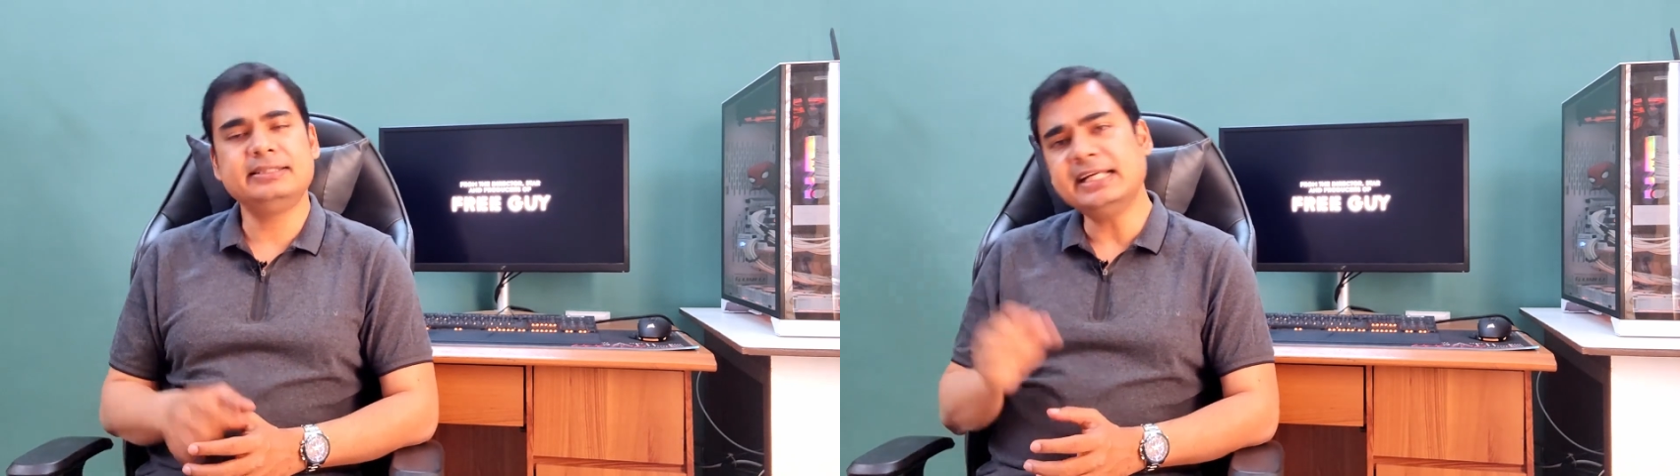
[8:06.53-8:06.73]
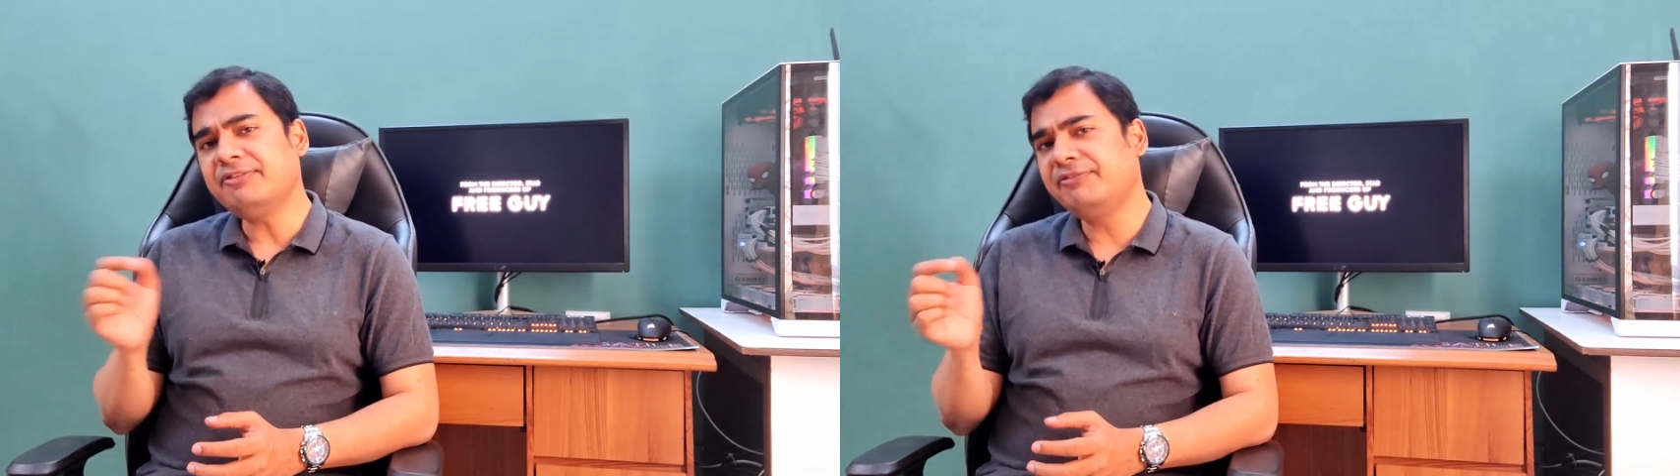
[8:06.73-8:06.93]

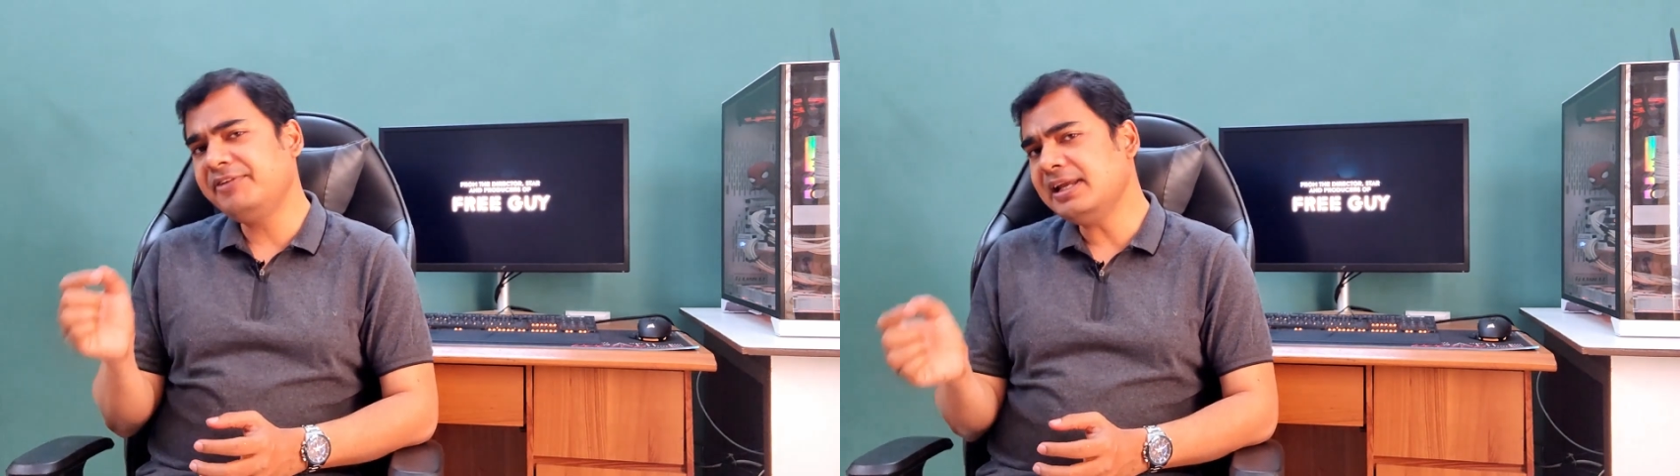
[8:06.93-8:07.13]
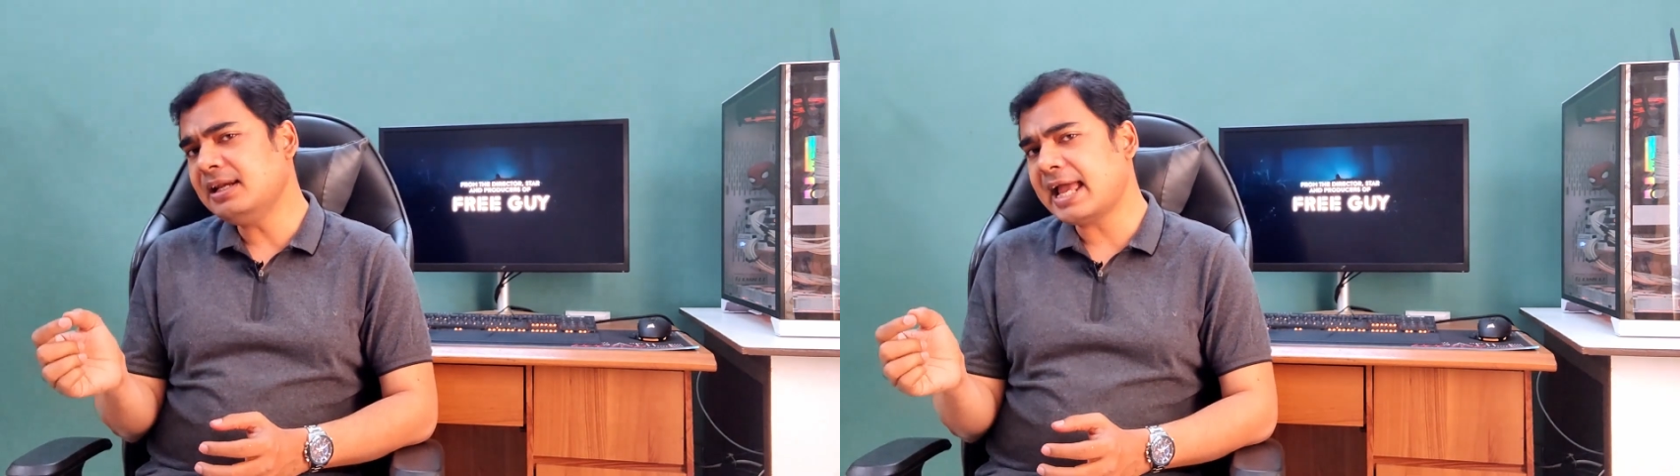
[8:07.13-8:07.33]
did
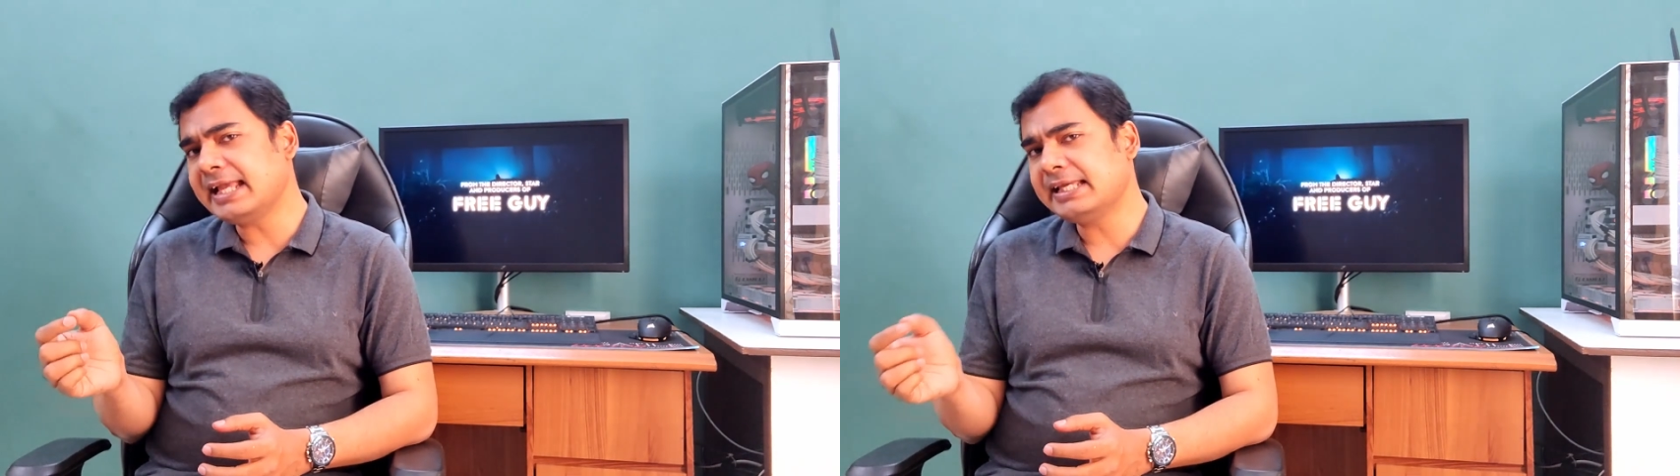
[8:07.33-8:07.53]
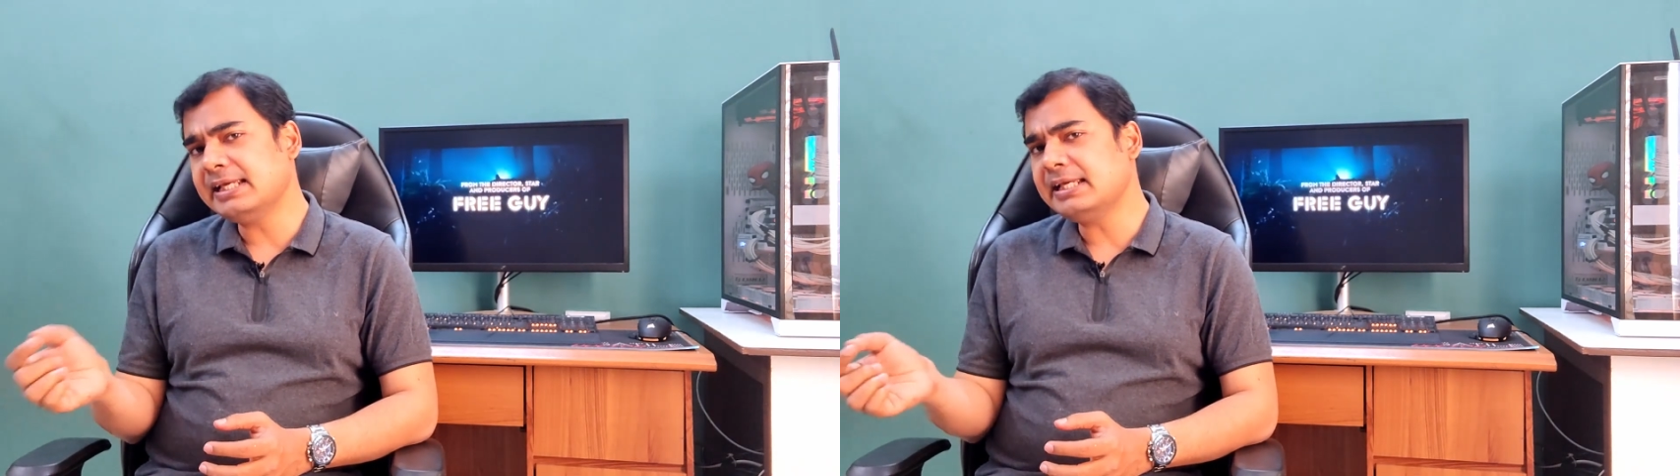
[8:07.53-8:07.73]
feel
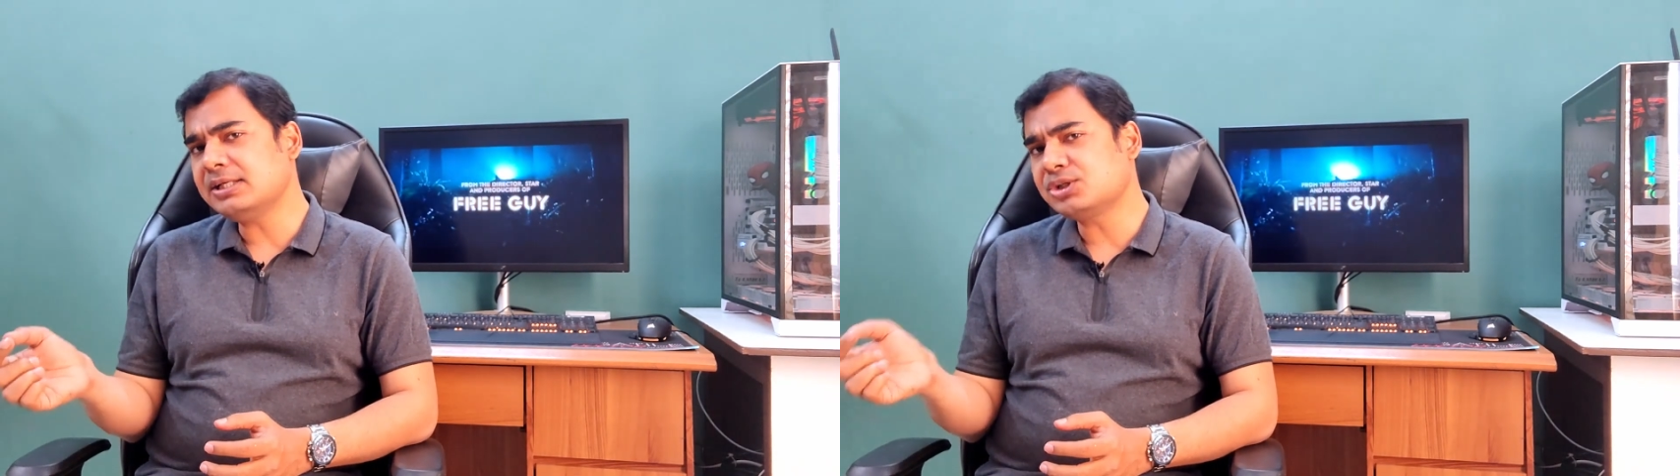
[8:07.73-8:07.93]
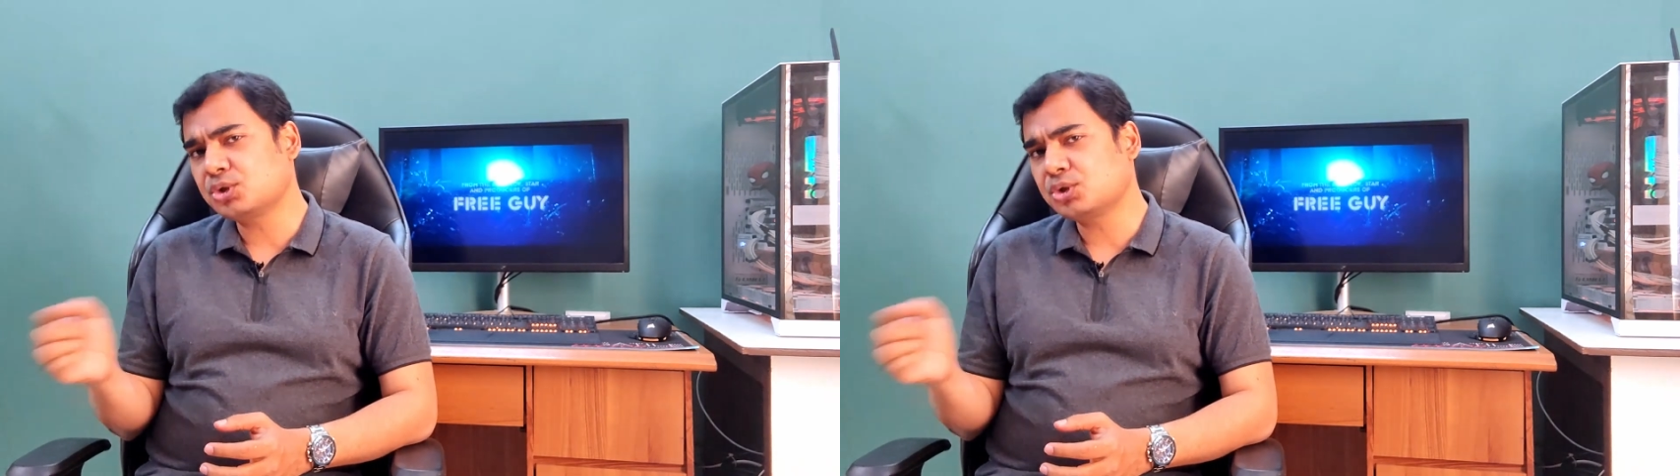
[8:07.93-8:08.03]
like he